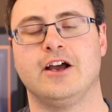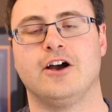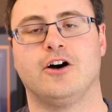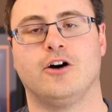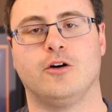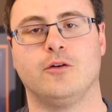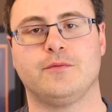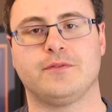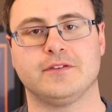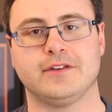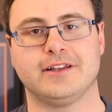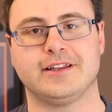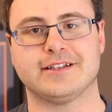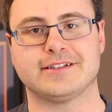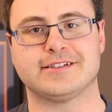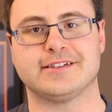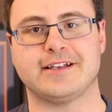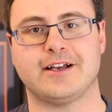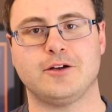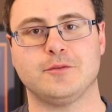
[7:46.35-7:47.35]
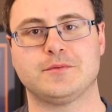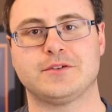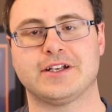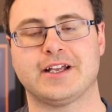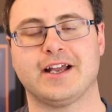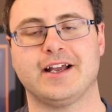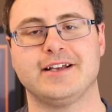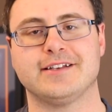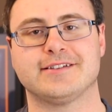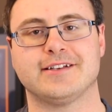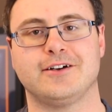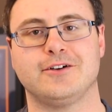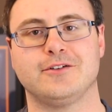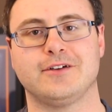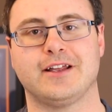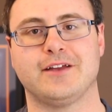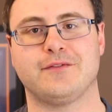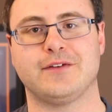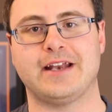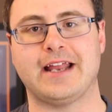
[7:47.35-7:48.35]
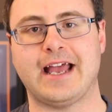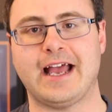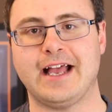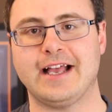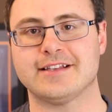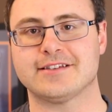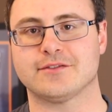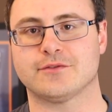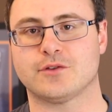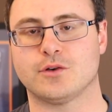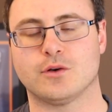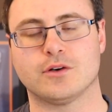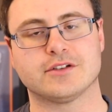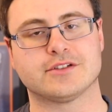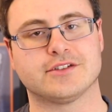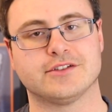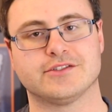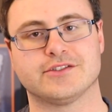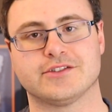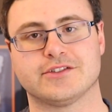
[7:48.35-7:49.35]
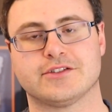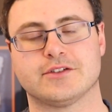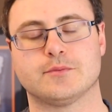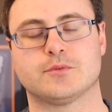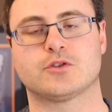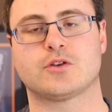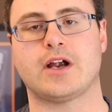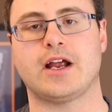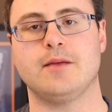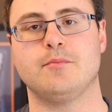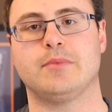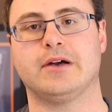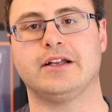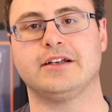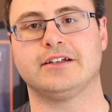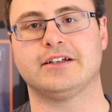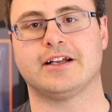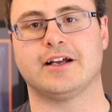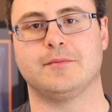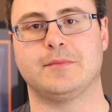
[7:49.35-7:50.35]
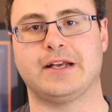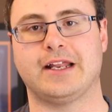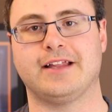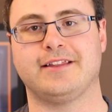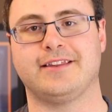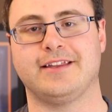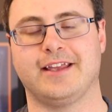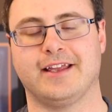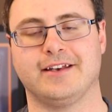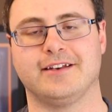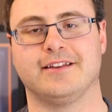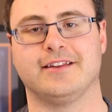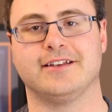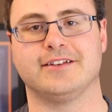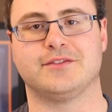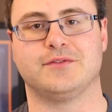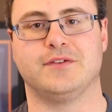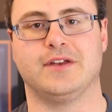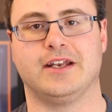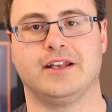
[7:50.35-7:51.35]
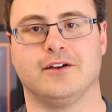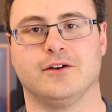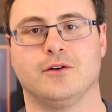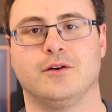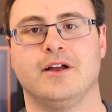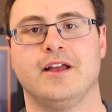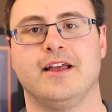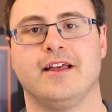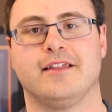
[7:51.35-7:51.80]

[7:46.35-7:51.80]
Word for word: Hopefully this has helped you guys out. If it has, of course, there's a subscribe button coming at the end of this video.